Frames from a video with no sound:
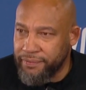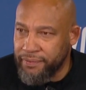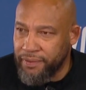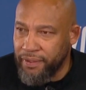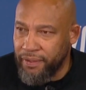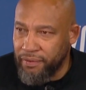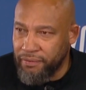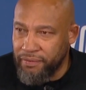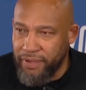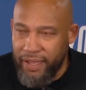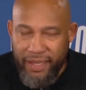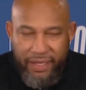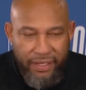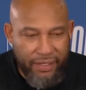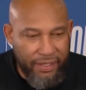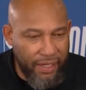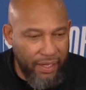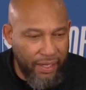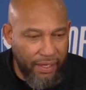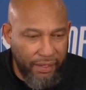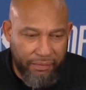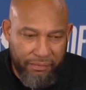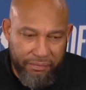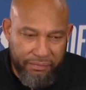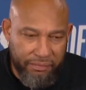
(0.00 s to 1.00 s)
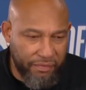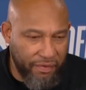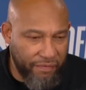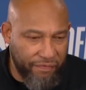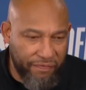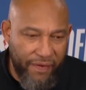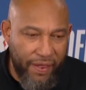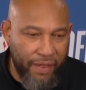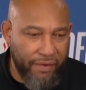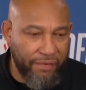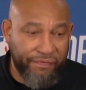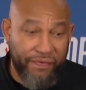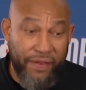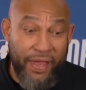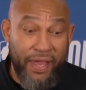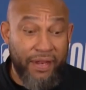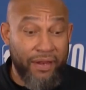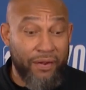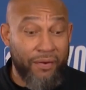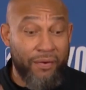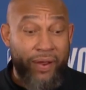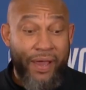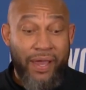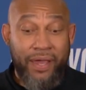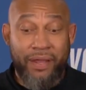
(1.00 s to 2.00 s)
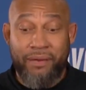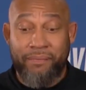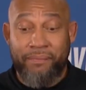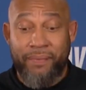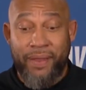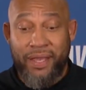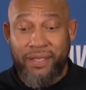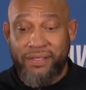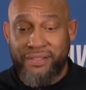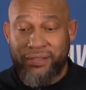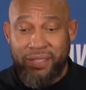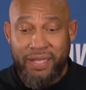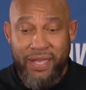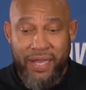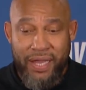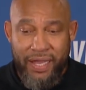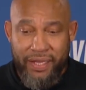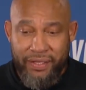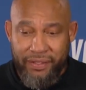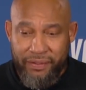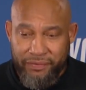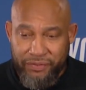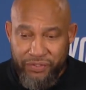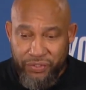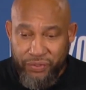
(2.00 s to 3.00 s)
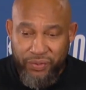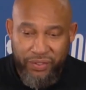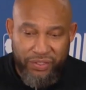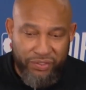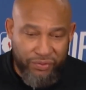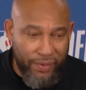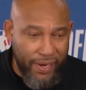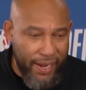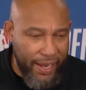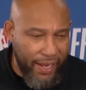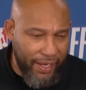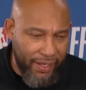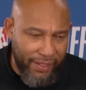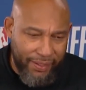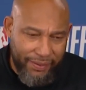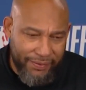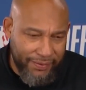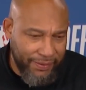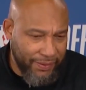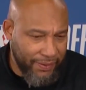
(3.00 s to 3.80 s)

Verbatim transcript: You know, AD f- fading away the baseline to his right.